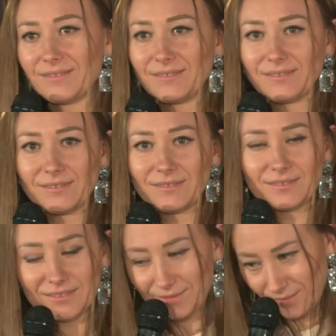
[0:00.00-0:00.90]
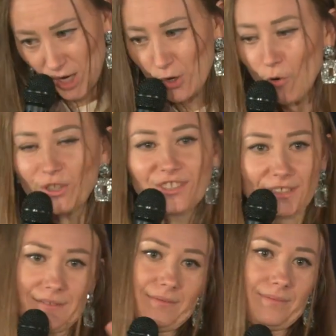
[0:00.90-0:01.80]
James
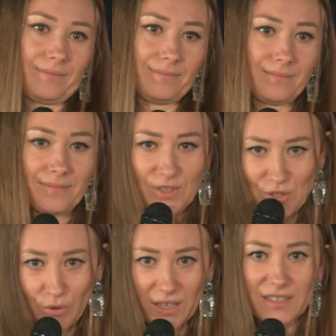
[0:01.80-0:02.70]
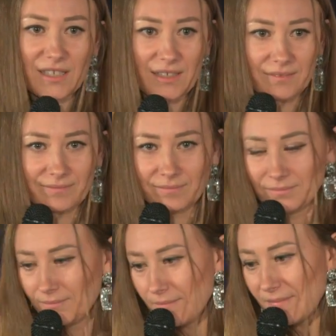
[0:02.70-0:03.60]
first from
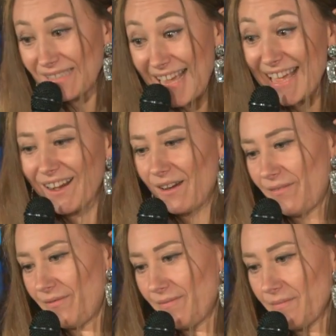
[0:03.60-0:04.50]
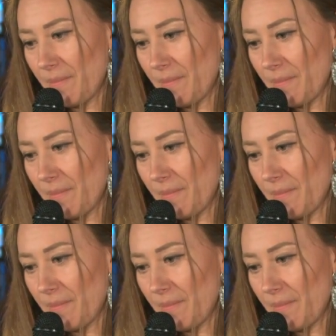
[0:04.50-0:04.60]
2 to 3.